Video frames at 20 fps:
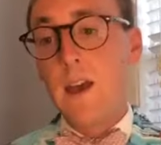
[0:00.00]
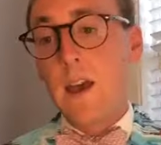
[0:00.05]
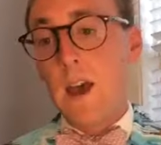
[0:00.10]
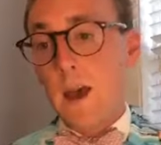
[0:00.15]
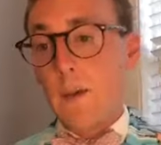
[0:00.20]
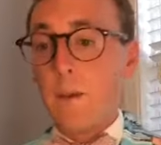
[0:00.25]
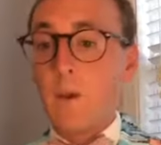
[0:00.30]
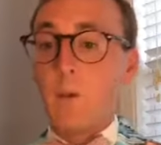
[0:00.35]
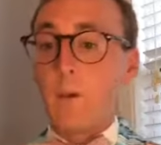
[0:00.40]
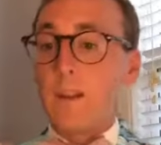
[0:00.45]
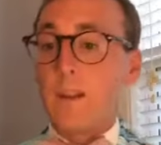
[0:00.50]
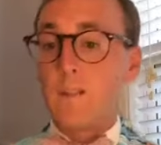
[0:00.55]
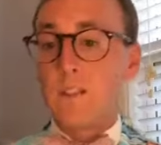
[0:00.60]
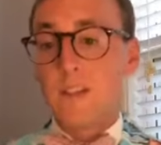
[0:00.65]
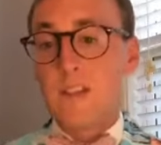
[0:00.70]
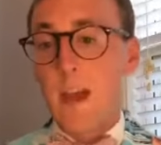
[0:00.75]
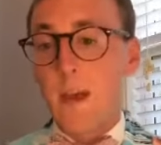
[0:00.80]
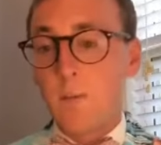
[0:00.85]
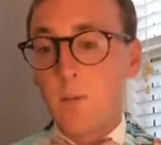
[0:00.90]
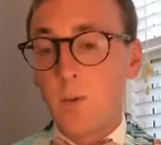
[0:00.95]
I um, mean, it would give us
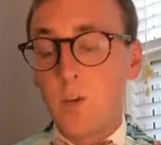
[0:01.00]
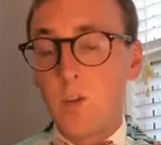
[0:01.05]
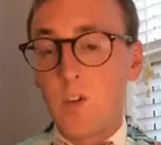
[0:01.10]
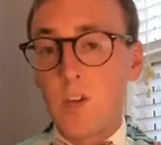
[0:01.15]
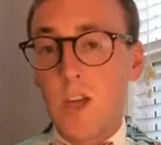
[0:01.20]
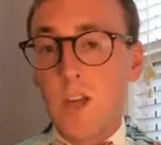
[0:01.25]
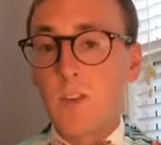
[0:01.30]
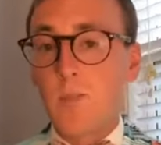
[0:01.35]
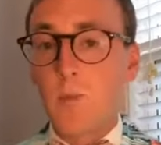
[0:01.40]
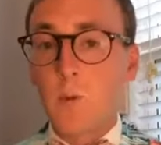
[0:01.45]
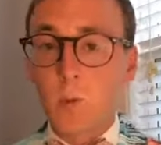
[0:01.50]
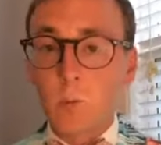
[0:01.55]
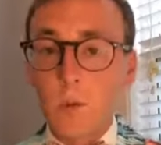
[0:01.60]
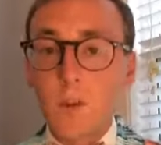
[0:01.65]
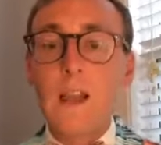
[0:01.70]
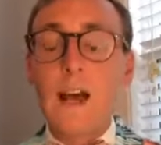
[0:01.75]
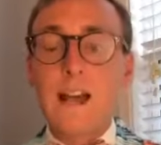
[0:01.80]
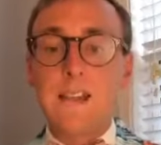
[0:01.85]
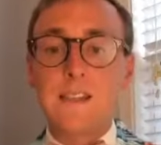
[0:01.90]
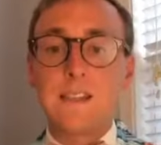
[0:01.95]
time to adjust, but
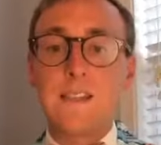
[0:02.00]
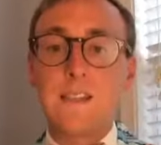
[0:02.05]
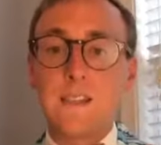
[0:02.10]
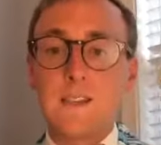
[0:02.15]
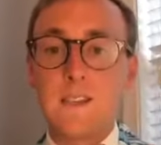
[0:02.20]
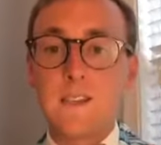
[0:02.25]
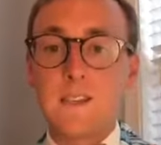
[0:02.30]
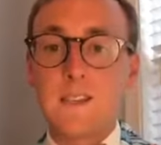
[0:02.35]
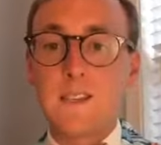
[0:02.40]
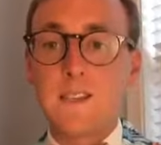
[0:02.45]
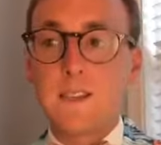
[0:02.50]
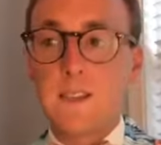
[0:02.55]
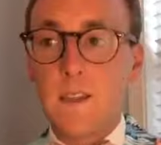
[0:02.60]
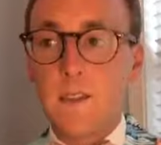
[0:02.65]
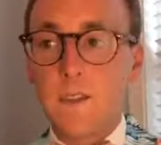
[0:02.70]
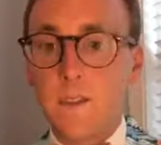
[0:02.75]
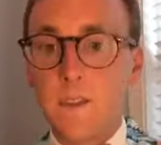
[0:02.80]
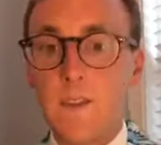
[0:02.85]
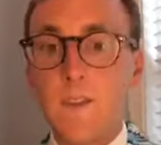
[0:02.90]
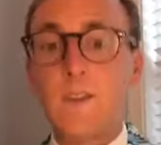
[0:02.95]
realizing that this,
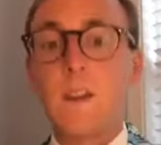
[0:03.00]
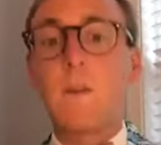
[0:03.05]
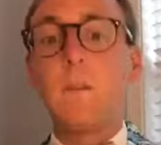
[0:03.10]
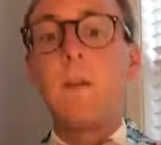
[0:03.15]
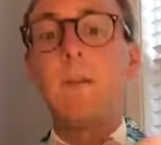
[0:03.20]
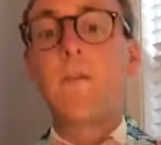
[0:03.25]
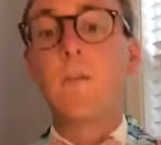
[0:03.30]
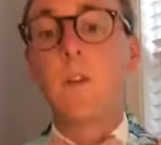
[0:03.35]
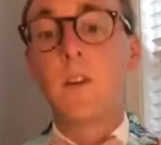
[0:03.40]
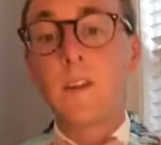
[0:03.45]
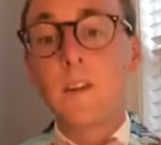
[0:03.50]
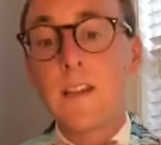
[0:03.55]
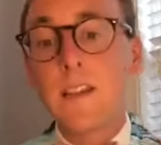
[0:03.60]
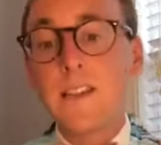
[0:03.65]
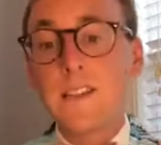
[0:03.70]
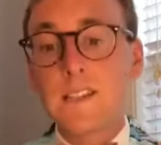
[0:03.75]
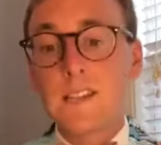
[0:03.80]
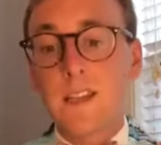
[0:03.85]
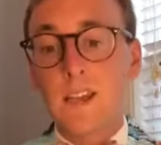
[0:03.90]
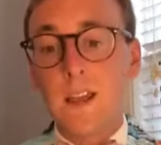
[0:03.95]
that this is going to be for at
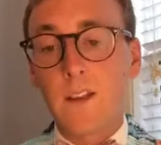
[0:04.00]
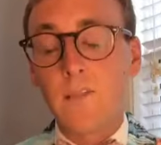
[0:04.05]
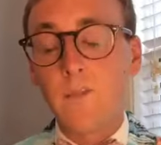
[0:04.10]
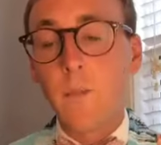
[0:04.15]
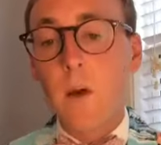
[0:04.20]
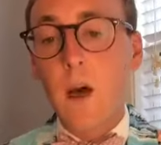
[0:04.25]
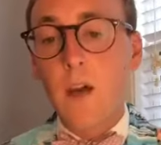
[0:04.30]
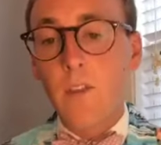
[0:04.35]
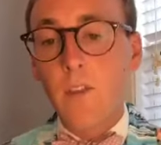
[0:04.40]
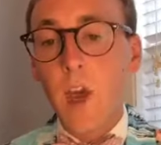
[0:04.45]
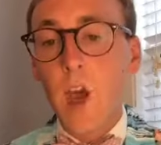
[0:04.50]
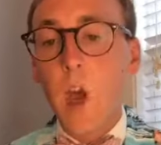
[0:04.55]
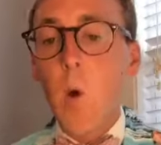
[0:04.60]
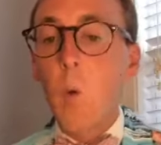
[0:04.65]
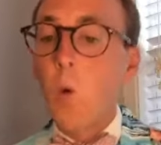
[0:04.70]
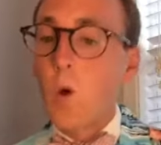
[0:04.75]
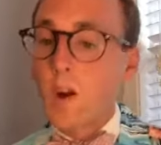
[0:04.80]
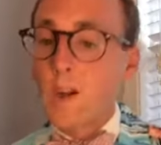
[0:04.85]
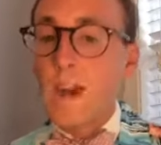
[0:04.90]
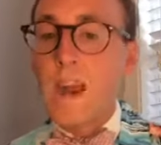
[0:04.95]
least the next month,
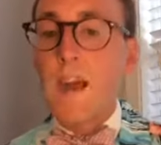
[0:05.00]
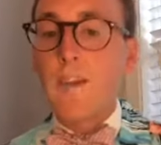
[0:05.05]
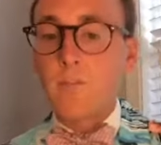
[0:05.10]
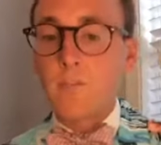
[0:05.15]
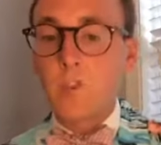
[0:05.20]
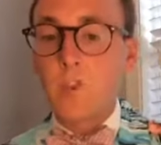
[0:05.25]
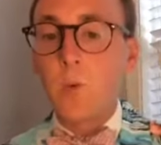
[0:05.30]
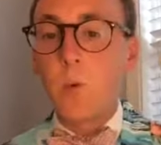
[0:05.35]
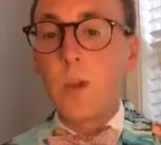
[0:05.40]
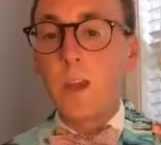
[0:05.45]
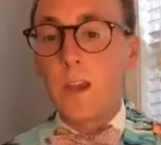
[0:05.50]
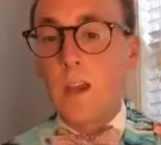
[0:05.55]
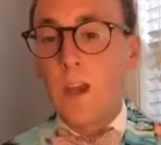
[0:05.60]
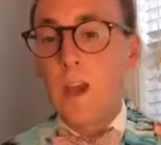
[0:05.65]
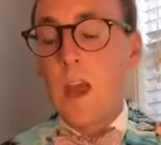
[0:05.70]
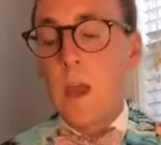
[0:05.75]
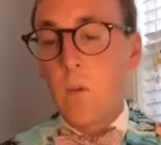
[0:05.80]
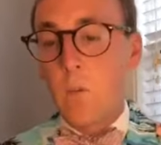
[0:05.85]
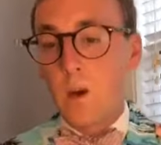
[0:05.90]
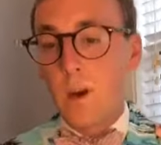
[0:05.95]
we're going to have to tweak
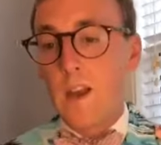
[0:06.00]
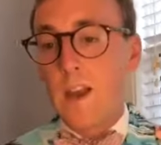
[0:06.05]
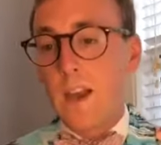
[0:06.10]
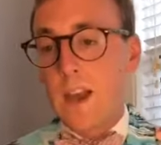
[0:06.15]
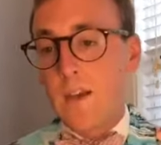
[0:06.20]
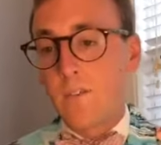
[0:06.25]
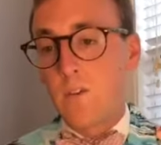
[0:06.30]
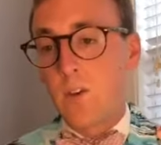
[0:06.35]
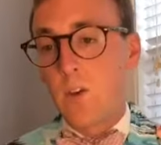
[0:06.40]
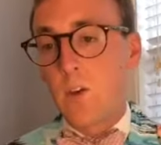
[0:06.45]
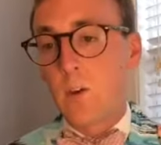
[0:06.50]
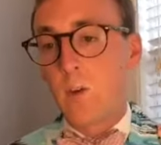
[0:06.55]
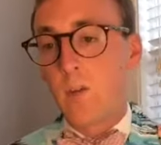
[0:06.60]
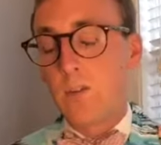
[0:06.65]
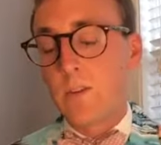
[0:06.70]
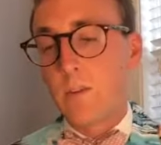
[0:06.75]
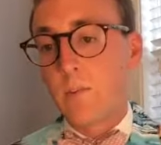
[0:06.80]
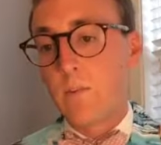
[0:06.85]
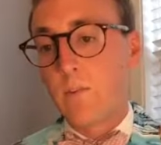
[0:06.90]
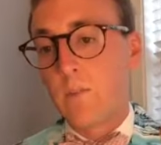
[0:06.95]
and we're going to have to do
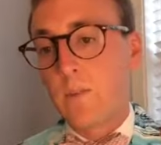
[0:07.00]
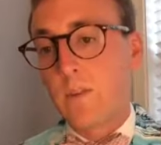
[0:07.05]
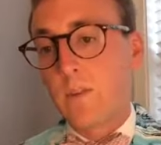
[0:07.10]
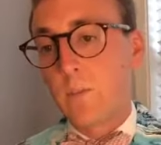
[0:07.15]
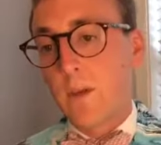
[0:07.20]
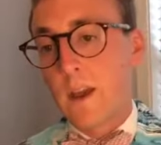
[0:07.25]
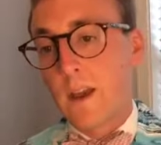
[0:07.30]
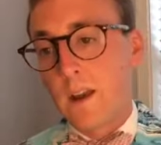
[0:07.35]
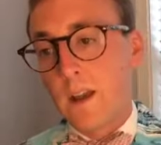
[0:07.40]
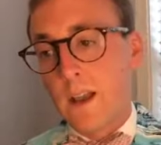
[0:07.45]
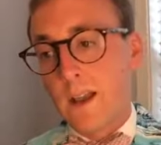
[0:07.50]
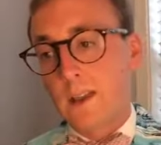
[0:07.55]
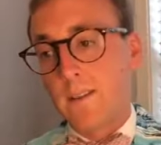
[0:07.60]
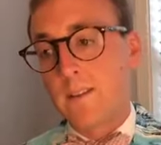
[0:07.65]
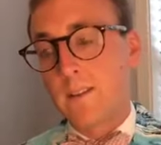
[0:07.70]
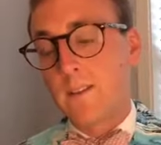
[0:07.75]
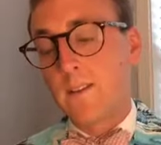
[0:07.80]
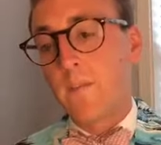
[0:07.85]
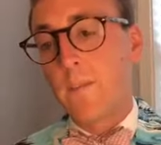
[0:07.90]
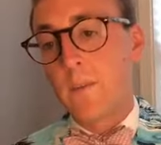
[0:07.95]
some, some kind of, like I said, some